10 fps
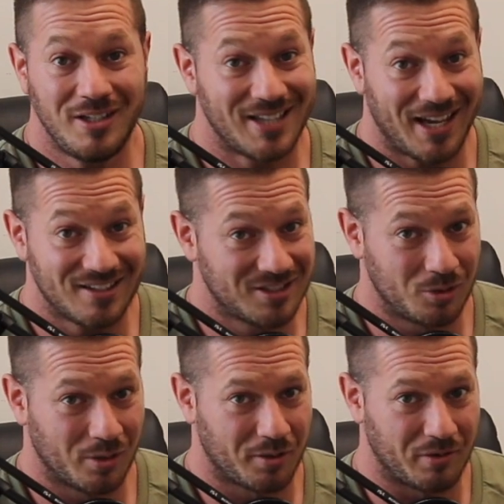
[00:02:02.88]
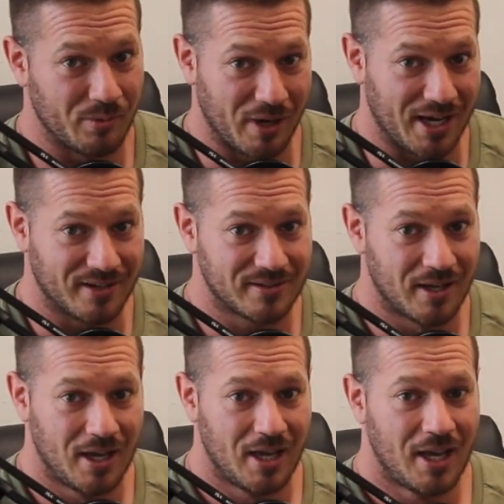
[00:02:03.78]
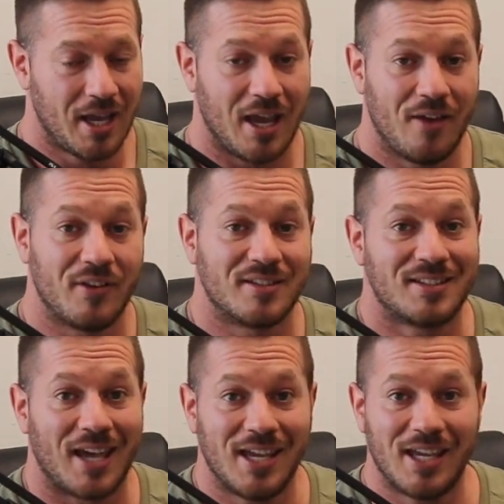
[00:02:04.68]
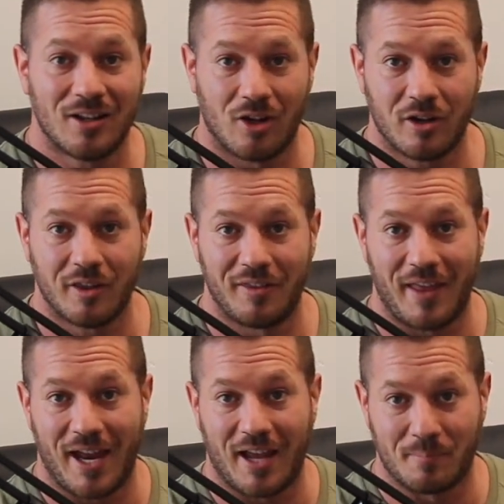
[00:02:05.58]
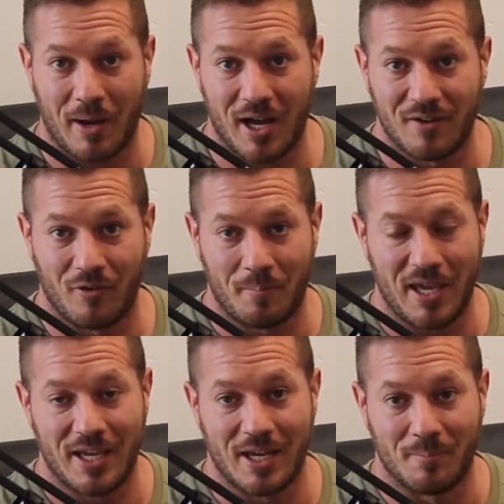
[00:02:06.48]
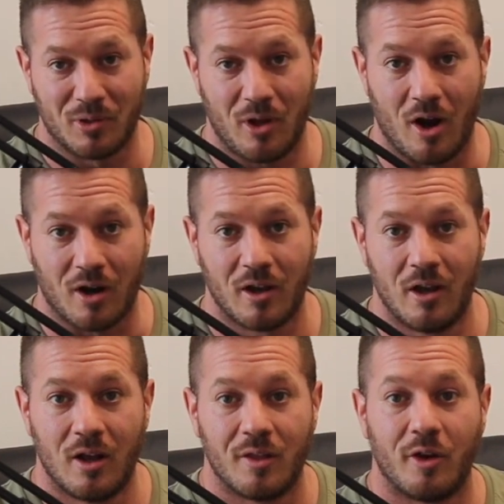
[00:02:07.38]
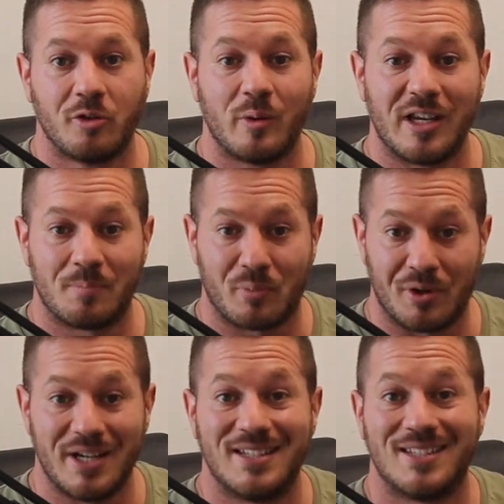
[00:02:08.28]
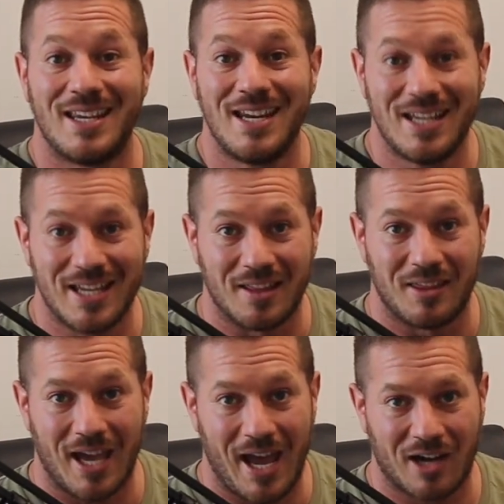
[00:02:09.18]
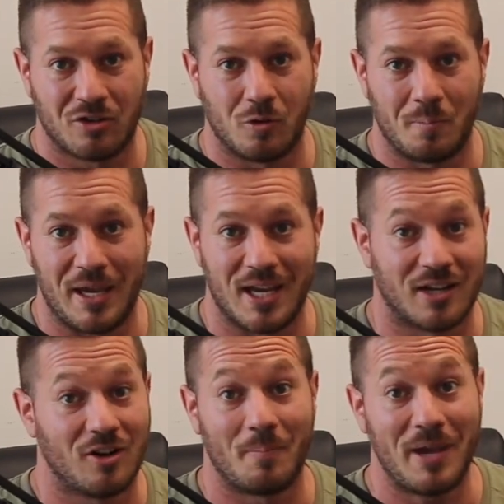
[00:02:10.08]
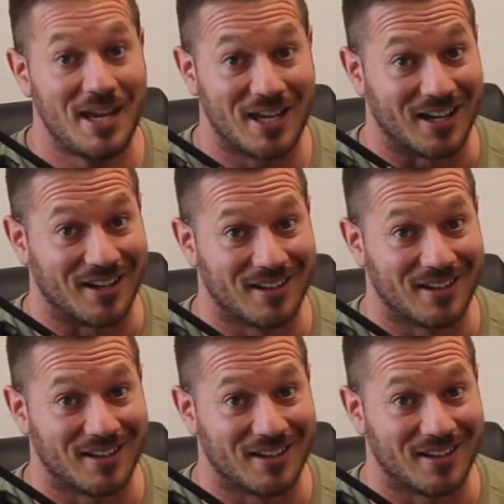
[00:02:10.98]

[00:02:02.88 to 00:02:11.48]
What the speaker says: takes 2 or 3 weeks. If it's taking longer than that as part of a peaking block, those weeks preceding the actual peak are not peaking.